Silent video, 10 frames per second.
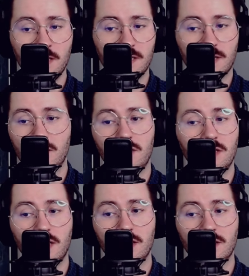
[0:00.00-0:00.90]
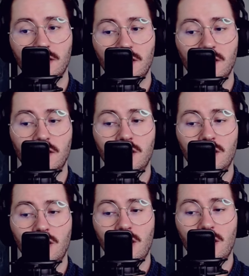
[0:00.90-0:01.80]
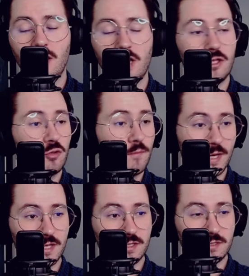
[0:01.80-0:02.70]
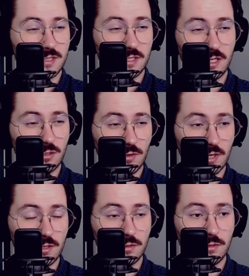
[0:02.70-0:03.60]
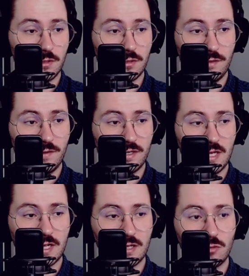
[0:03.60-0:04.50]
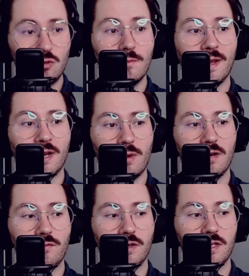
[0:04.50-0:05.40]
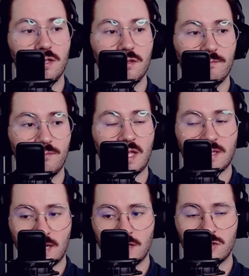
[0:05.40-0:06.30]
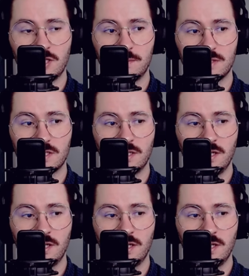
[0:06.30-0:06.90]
Getting like a 2-mana Seagate Oracle, or even like 2-mana 1/3 that cantrips.